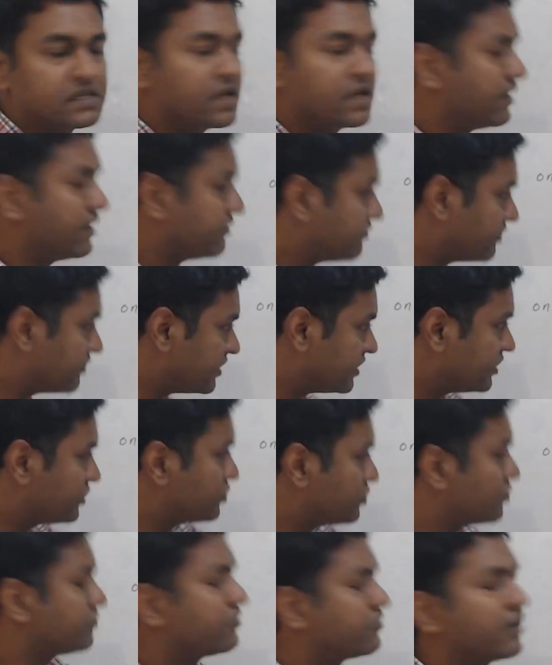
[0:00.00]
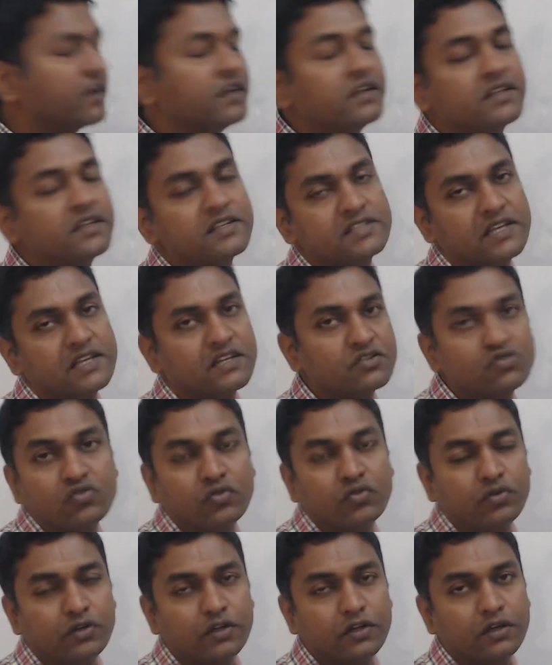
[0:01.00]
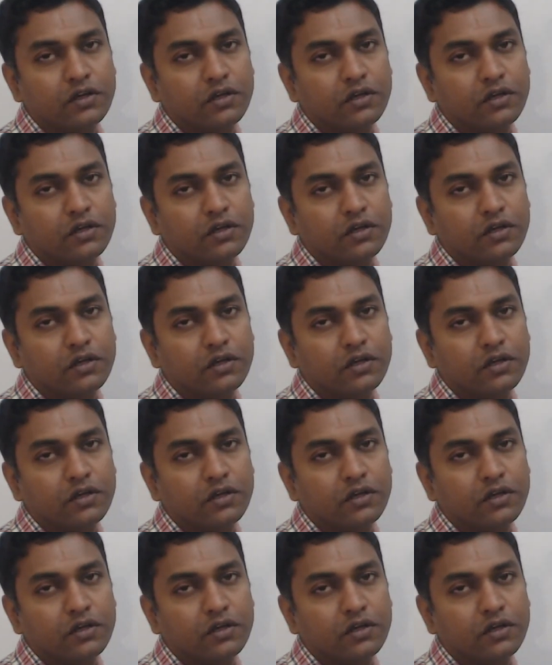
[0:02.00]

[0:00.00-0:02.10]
We need to find this X only.